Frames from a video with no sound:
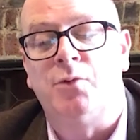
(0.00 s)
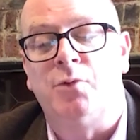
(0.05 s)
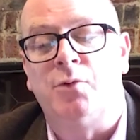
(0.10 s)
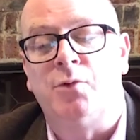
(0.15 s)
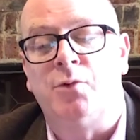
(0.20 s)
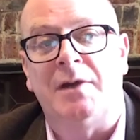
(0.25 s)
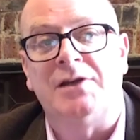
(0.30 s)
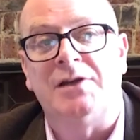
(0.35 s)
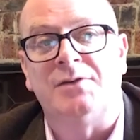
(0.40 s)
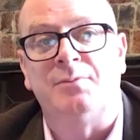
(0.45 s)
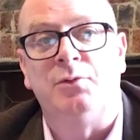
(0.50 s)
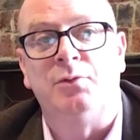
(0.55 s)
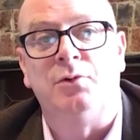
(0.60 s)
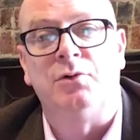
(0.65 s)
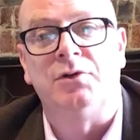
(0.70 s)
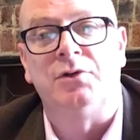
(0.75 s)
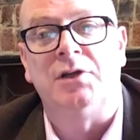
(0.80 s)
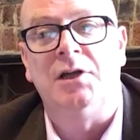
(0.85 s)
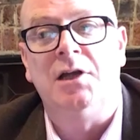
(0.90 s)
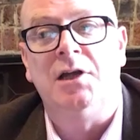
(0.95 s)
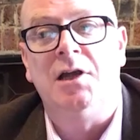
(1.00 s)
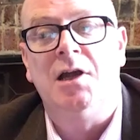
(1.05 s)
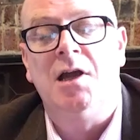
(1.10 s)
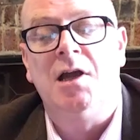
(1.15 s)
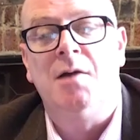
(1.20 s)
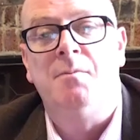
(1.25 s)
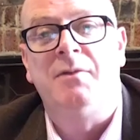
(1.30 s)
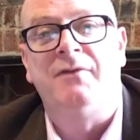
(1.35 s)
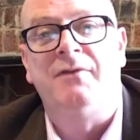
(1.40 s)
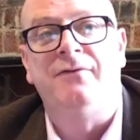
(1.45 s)
base board
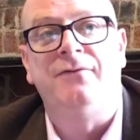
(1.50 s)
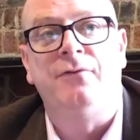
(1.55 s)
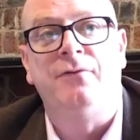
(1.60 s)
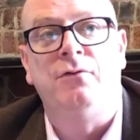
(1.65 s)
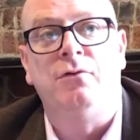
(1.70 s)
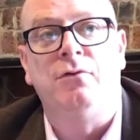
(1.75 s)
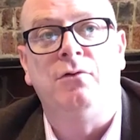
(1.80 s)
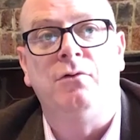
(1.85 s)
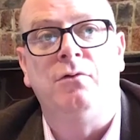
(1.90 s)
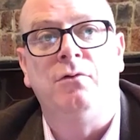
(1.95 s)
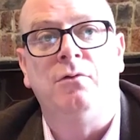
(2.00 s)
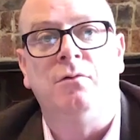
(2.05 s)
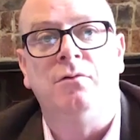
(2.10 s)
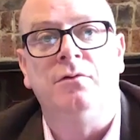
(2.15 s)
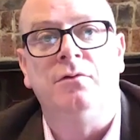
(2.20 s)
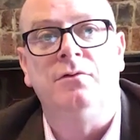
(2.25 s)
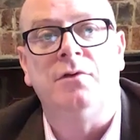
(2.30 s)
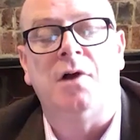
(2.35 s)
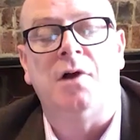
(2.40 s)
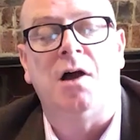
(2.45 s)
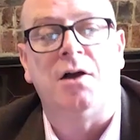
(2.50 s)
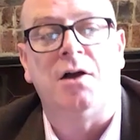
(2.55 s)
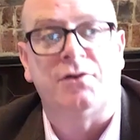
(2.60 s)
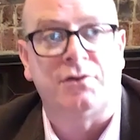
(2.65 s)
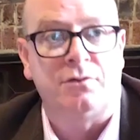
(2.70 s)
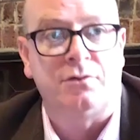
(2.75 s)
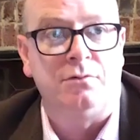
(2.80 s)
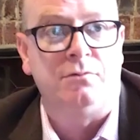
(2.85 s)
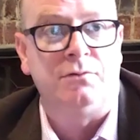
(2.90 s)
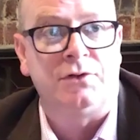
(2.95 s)
before our
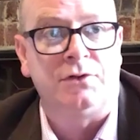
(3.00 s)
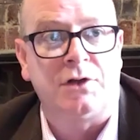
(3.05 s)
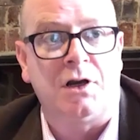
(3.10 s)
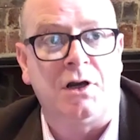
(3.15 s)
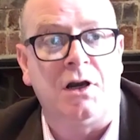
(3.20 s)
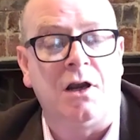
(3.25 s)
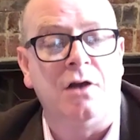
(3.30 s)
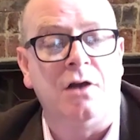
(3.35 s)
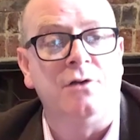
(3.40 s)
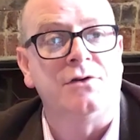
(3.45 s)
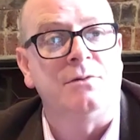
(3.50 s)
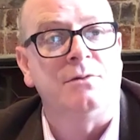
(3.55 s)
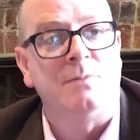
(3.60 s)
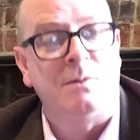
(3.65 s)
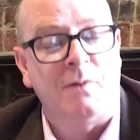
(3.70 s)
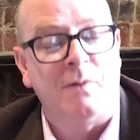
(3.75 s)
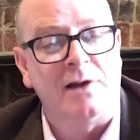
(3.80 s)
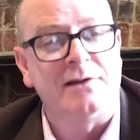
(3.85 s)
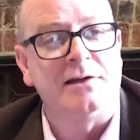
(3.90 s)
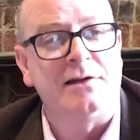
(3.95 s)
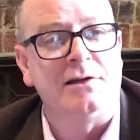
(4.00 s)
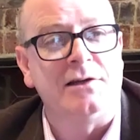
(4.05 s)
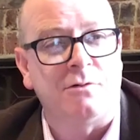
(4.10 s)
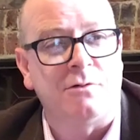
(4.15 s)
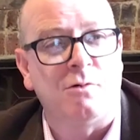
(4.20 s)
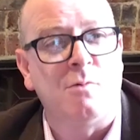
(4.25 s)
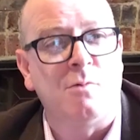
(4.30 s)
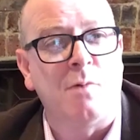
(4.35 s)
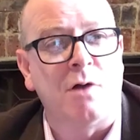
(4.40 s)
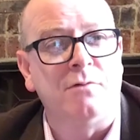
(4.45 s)
school was closed. We went
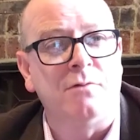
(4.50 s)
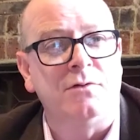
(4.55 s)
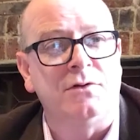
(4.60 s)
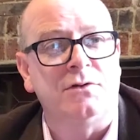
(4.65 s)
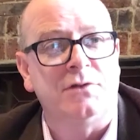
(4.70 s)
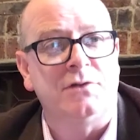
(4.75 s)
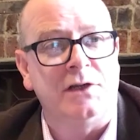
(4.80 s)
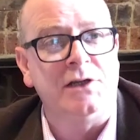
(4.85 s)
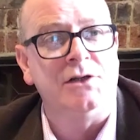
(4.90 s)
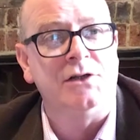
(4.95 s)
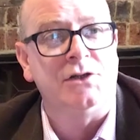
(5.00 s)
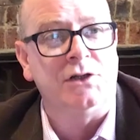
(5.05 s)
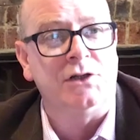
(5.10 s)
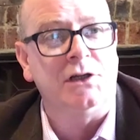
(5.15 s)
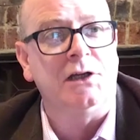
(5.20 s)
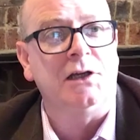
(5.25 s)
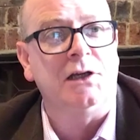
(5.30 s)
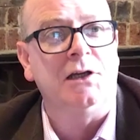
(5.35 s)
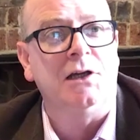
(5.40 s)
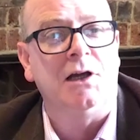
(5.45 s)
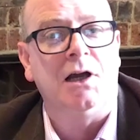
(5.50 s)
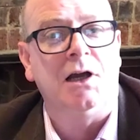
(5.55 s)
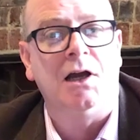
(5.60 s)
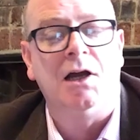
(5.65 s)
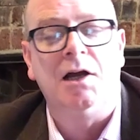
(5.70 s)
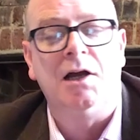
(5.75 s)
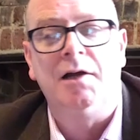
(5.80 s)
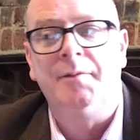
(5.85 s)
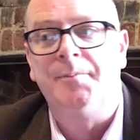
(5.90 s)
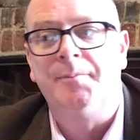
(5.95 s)
into remote teaching.
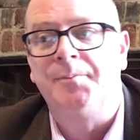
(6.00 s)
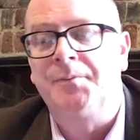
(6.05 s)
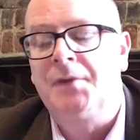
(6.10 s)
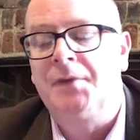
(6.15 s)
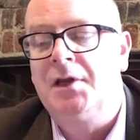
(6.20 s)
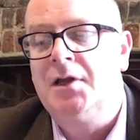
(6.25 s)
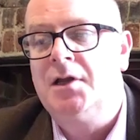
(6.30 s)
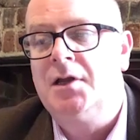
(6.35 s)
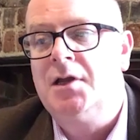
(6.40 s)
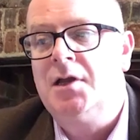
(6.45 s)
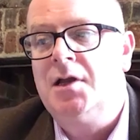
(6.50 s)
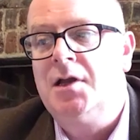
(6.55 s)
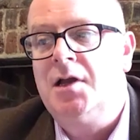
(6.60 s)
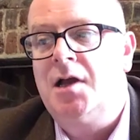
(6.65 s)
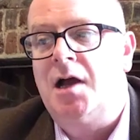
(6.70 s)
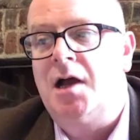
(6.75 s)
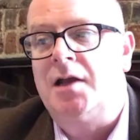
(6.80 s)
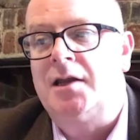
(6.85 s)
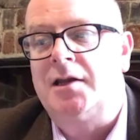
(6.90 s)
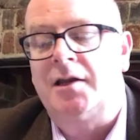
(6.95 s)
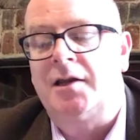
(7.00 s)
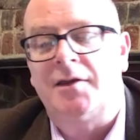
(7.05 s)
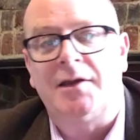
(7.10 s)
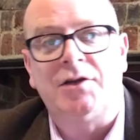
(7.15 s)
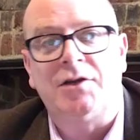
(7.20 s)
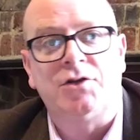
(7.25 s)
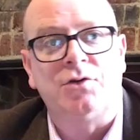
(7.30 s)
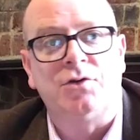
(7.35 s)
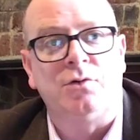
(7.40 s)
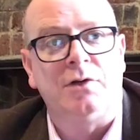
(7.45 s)
And then I
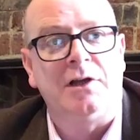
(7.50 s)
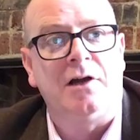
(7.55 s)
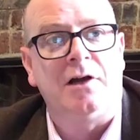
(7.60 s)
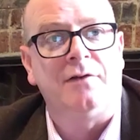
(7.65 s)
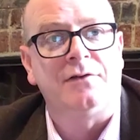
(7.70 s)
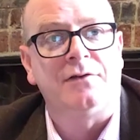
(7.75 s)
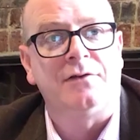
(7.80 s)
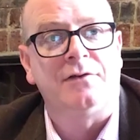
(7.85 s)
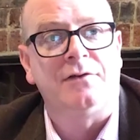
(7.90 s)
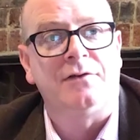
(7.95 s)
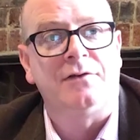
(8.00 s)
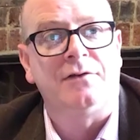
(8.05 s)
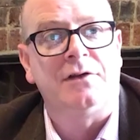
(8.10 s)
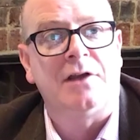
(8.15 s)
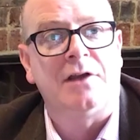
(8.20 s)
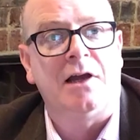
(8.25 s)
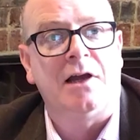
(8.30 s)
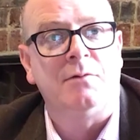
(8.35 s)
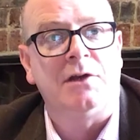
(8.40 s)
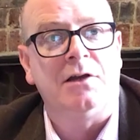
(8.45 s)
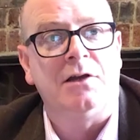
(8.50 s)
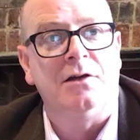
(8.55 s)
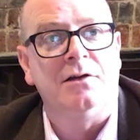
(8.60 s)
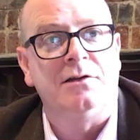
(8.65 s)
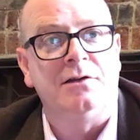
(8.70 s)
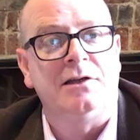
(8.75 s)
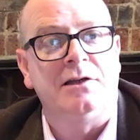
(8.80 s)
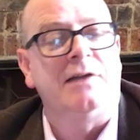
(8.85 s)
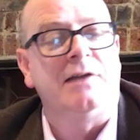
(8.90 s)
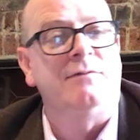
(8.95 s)
think shortly after that, we
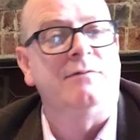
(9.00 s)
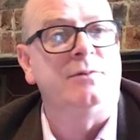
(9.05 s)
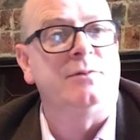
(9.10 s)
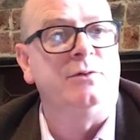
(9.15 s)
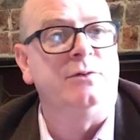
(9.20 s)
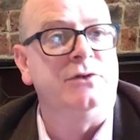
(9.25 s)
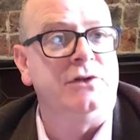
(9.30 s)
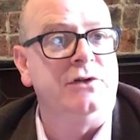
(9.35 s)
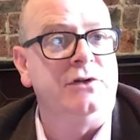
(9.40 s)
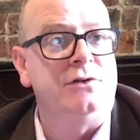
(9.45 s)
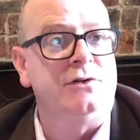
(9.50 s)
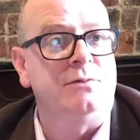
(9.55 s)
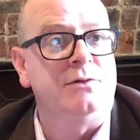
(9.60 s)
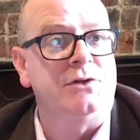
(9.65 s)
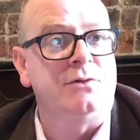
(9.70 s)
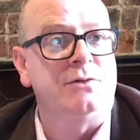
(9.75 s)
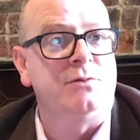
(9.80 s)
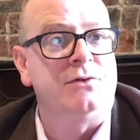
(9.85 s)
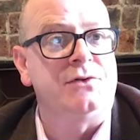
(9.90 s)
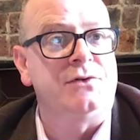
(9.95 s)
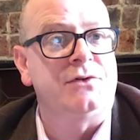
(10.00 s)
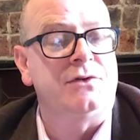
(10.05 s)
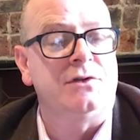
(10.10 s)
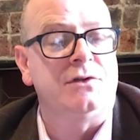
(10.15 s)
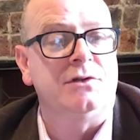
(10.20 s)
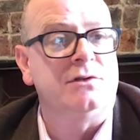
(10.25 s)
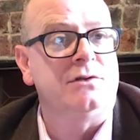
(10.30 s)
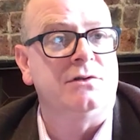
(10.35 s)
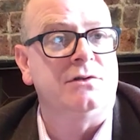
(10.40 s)
heard the inevitable news, which was that,